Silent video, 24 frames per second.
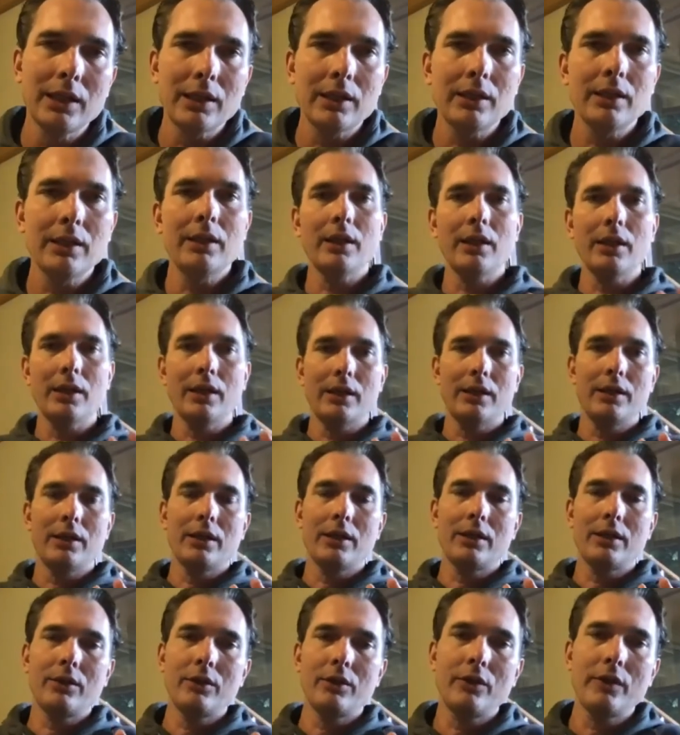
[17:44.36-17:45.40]

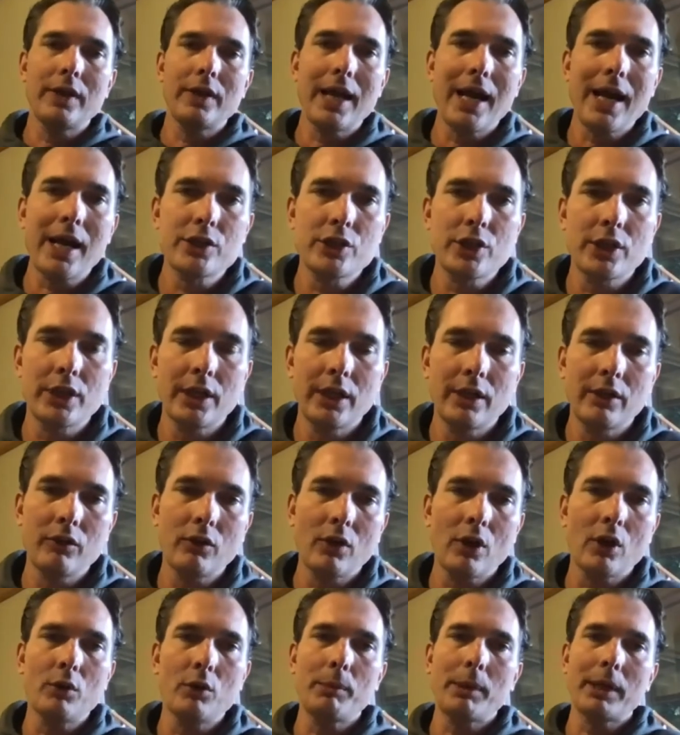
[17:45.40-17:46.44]
the reaction is,
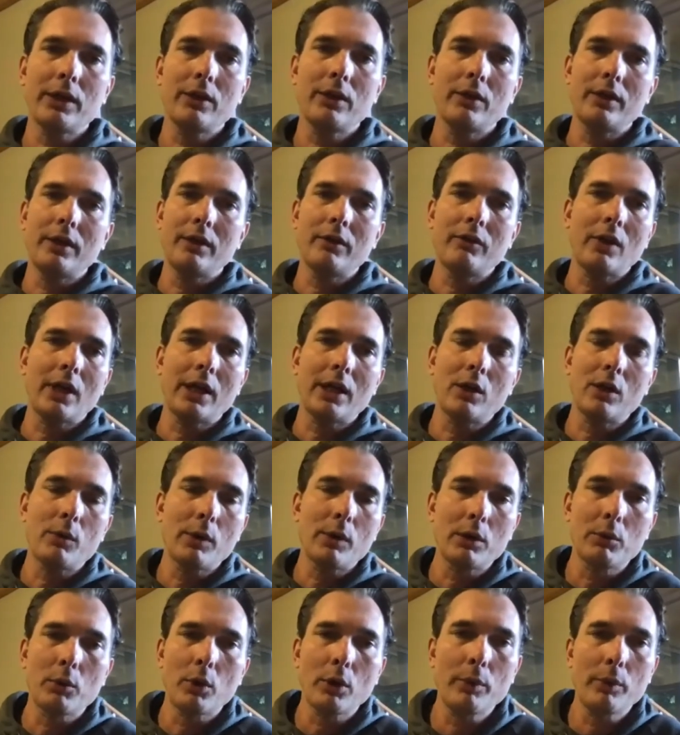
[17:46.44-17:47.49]
oh my goodness, I don't want
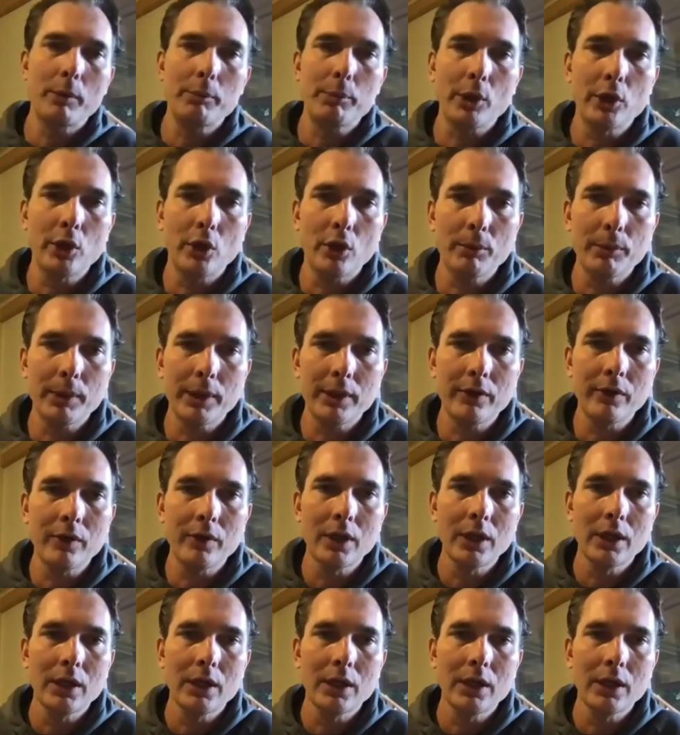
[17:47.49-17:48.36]
to work with procurement.